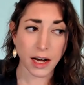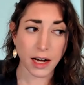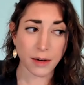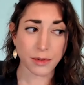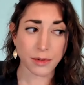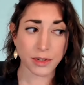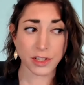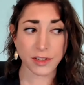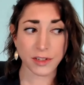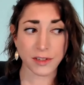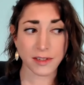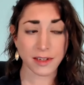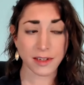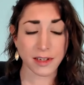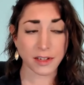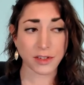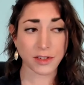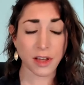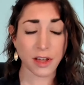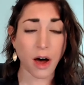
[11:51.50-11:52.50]
which is
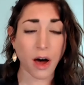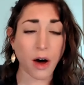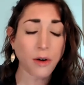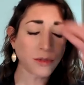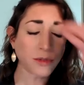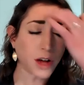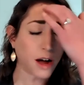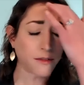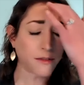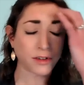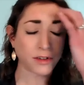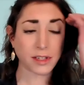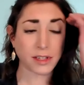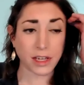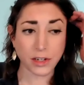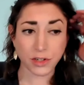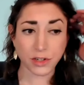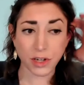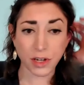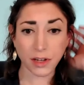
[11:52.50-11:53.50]
its own
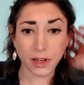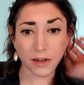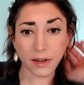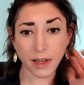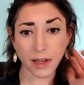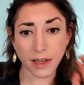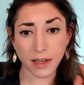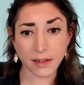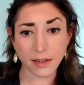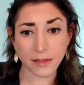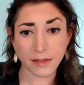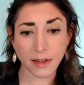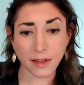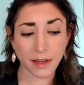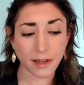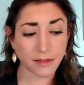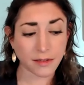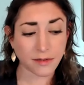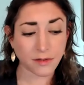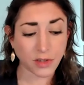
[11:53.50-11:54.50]
conversation,
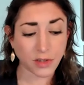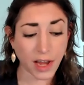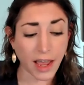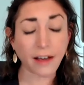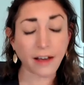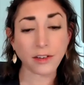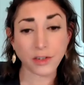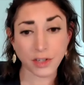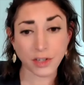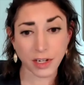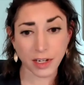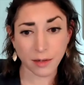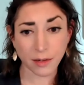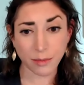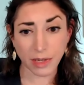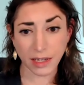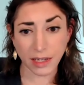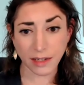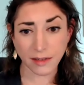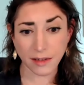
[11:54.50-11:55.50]
is challenging and
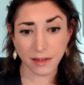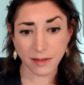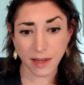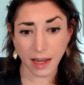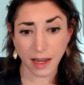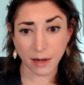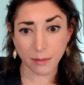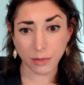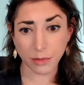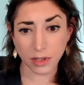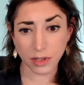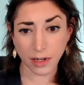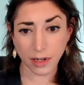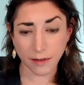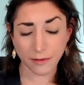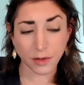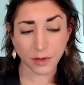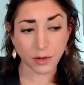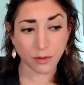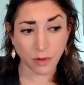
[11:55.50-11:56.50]
being sustainable
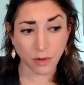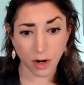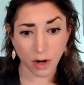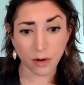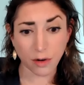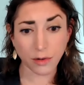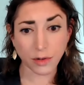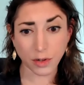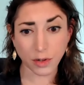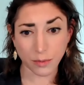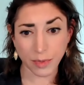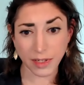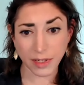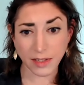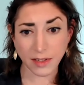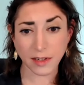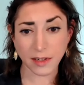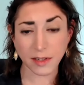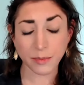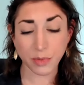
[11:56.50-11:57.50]
enough to grow your
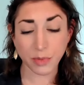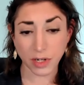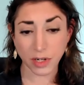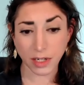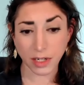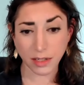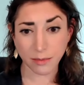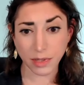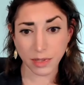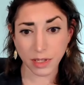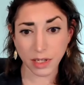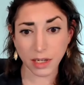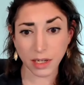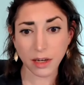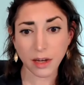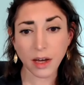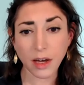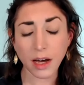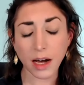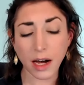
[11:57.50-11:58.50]
business predictably.
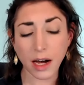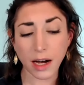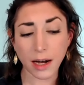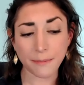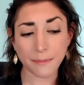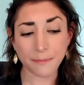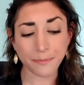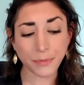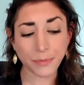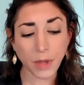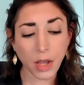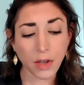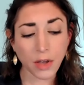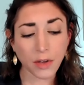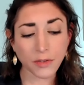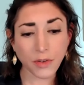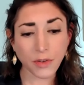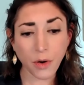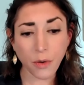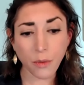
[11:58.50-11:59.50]

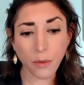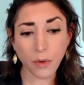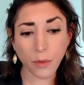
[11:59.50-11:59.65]
So